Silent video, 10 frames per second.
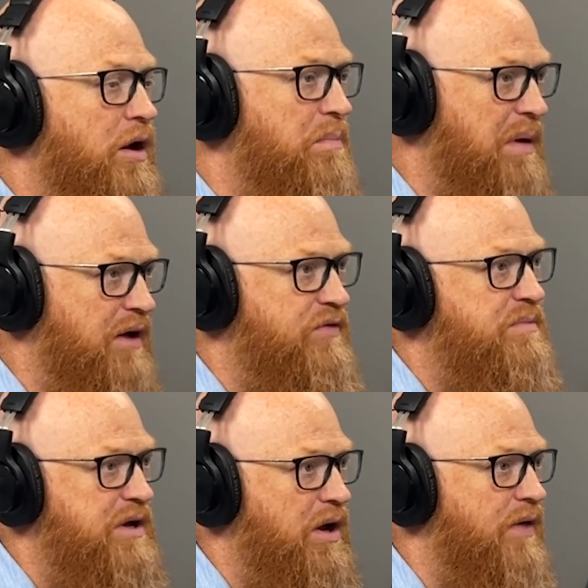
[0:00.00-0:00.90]
above
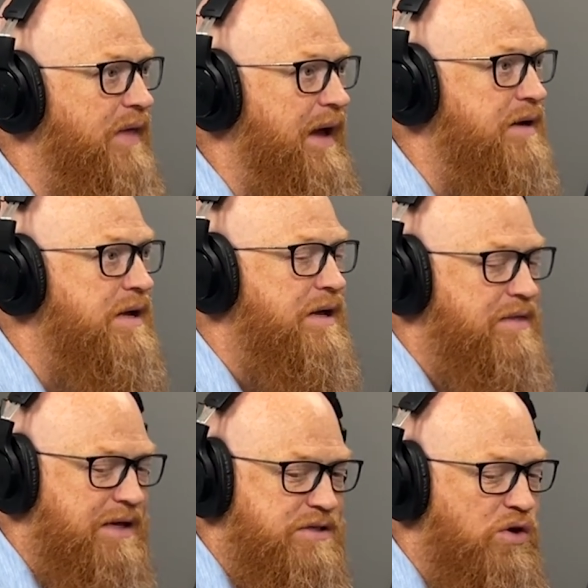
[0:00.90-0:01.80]
and beyond that,
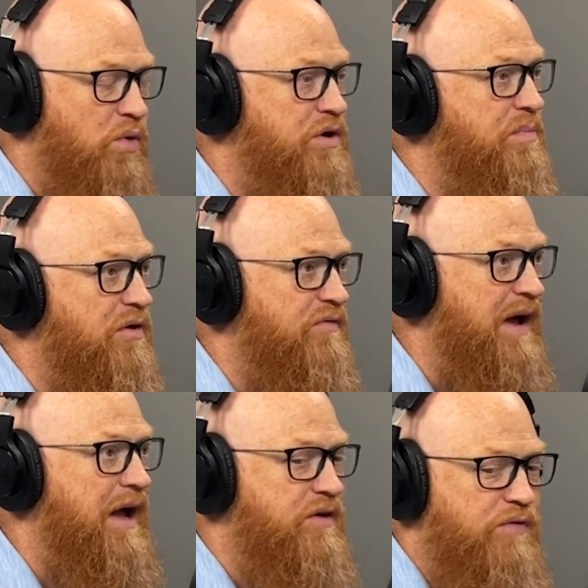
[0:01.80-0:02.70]
that's going to
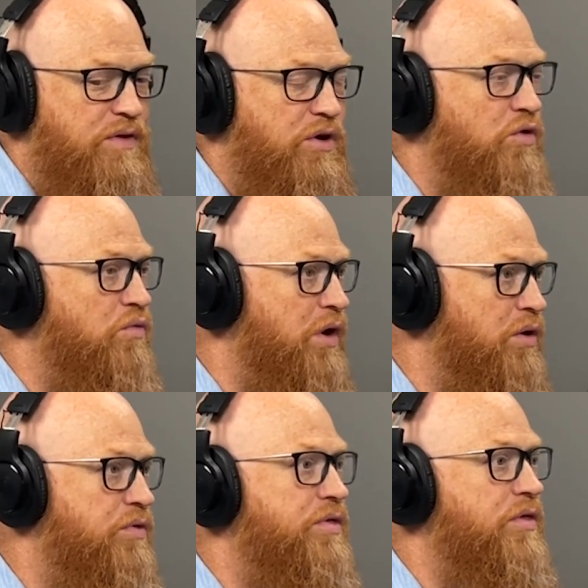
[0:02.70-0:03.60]
provide for the
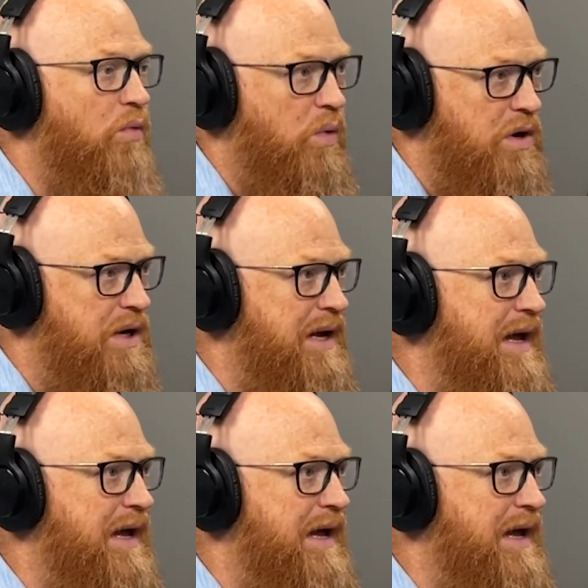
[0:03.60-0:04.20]
growth, the working